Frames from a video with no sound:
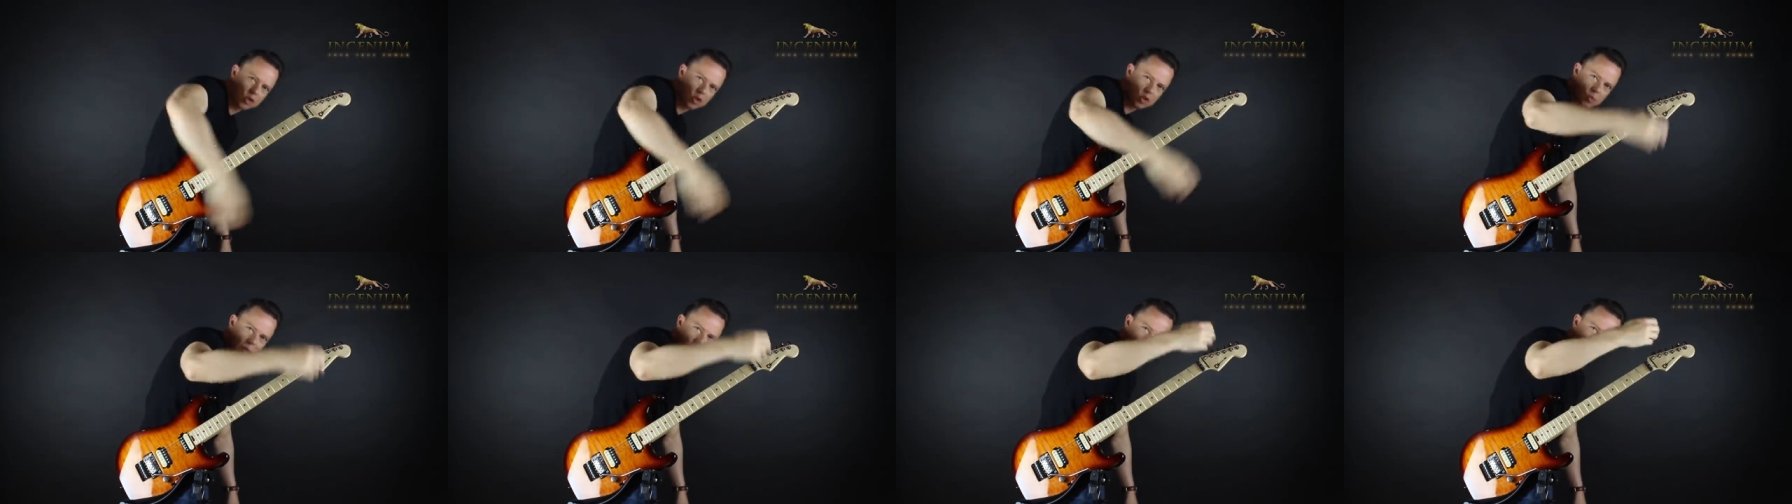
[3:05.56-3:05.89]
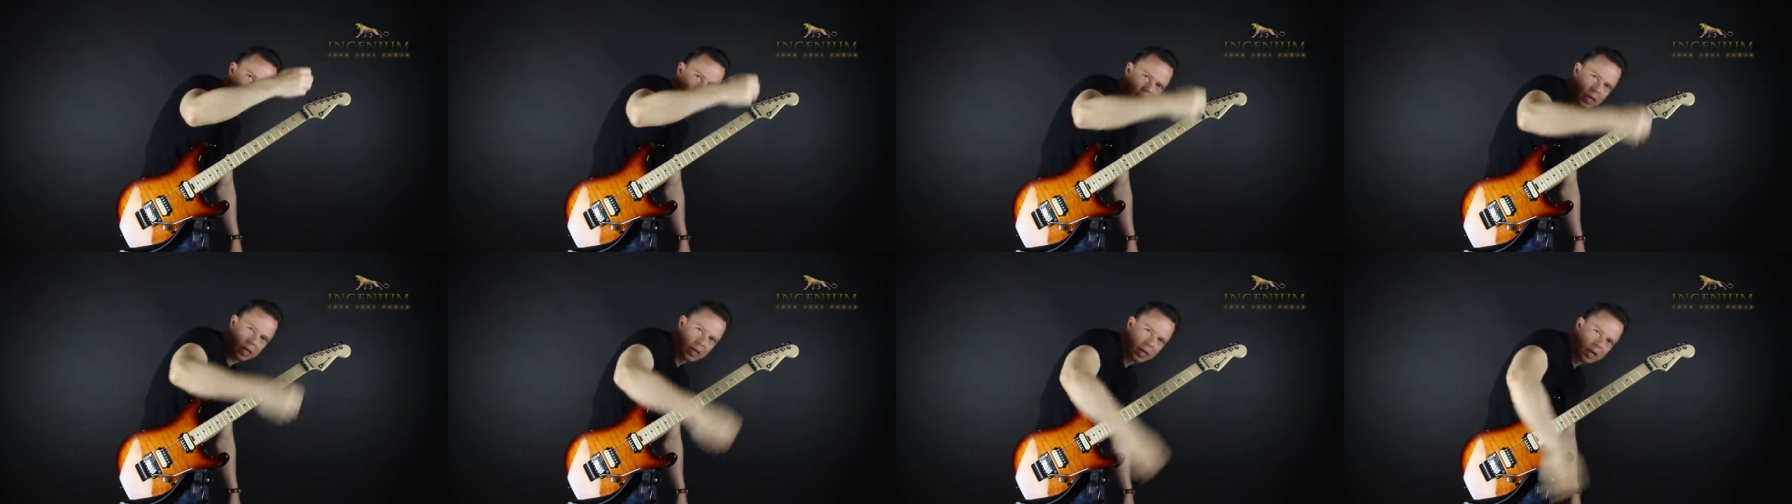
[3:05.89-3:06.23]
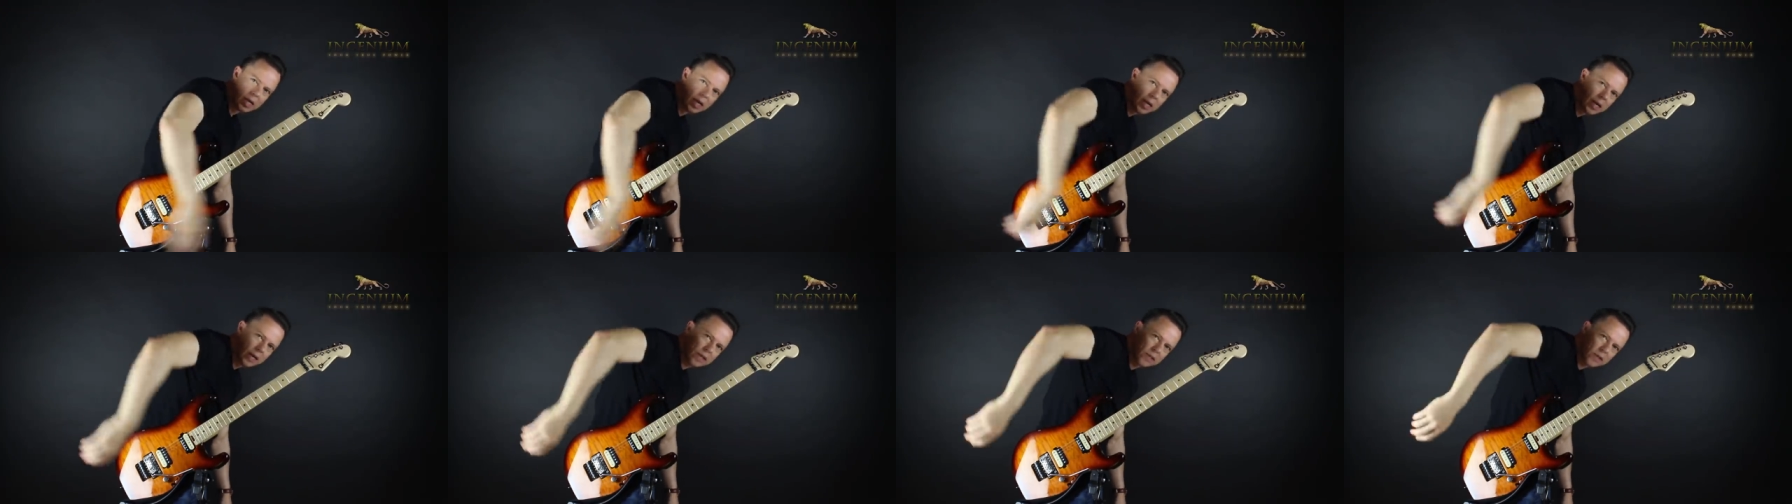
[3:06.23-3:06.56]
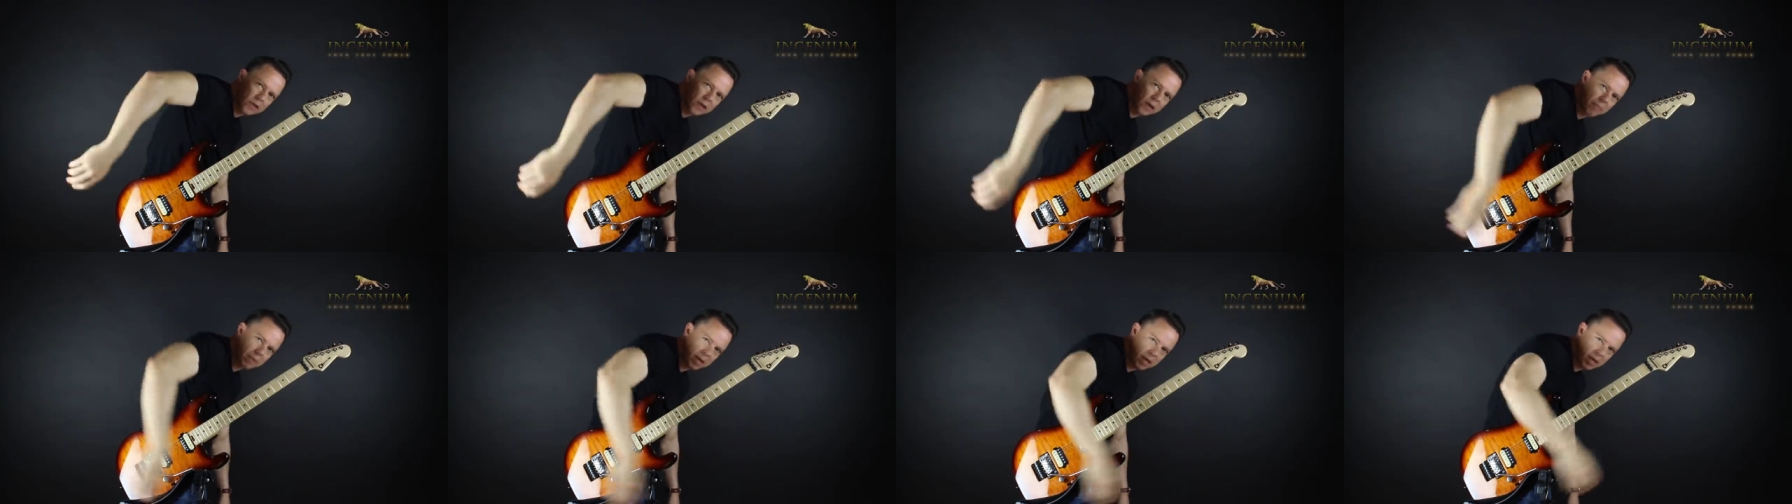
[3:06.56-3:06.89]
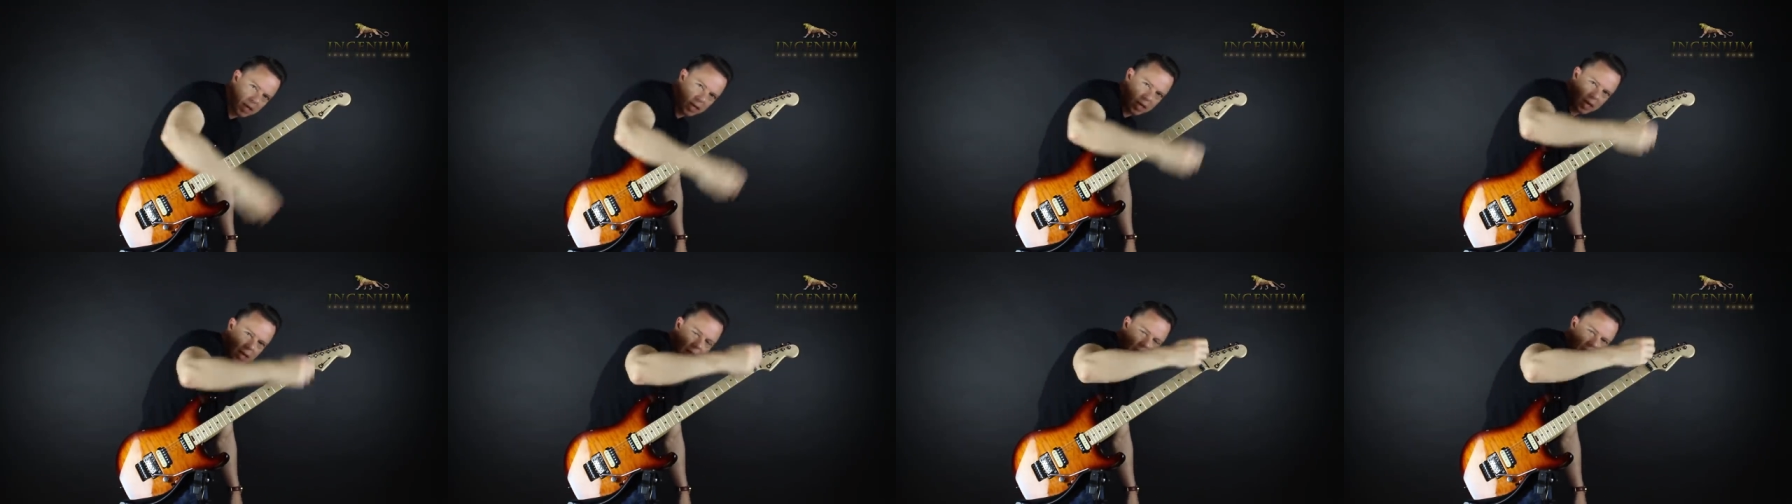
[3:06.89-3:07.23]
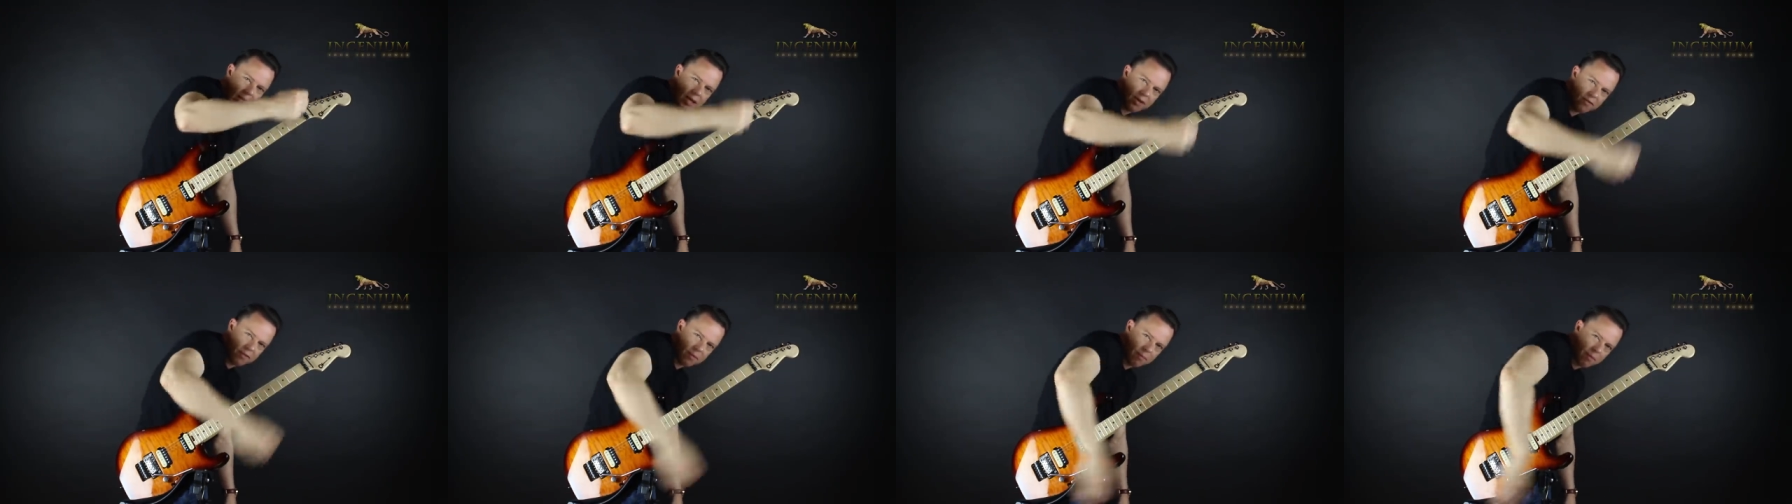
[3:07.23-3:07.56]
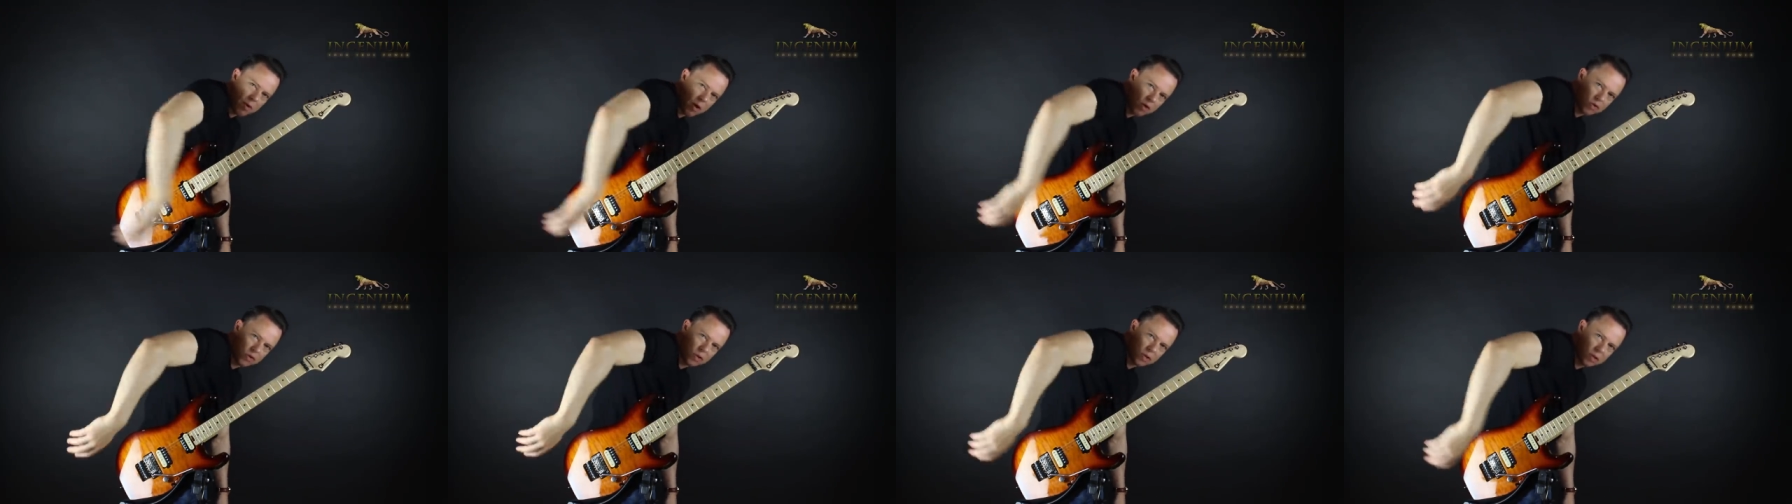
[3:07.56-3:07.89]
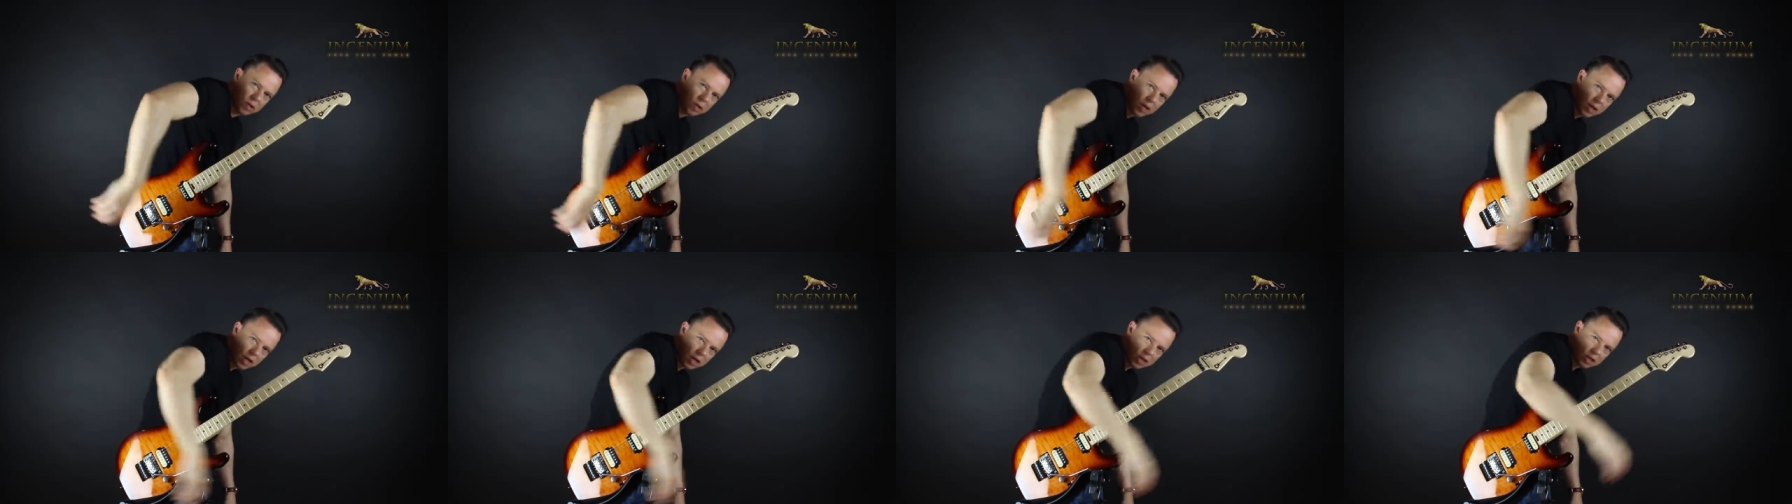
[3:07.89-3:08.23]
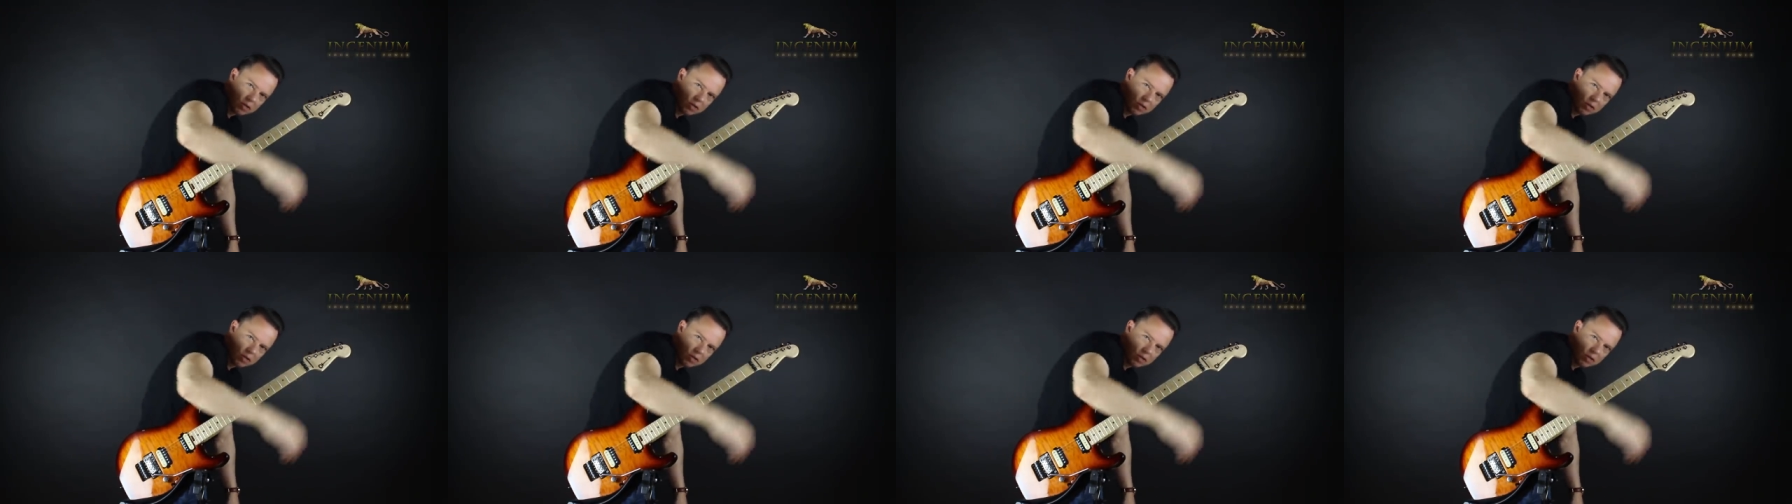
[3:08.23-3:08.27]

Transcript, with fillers: swinging. It's going to be an even motion.